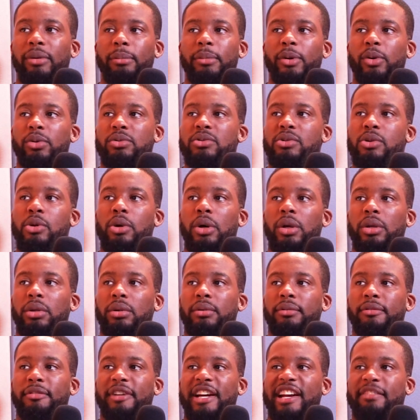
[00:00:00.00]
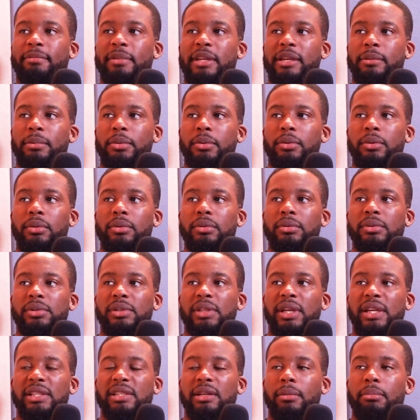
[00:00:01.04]
of a mill's gone. Five people. Yeah.
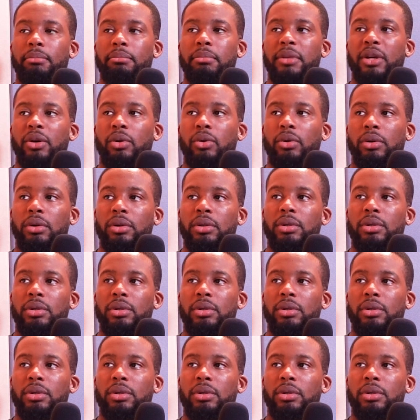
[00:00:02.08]
That's a mil.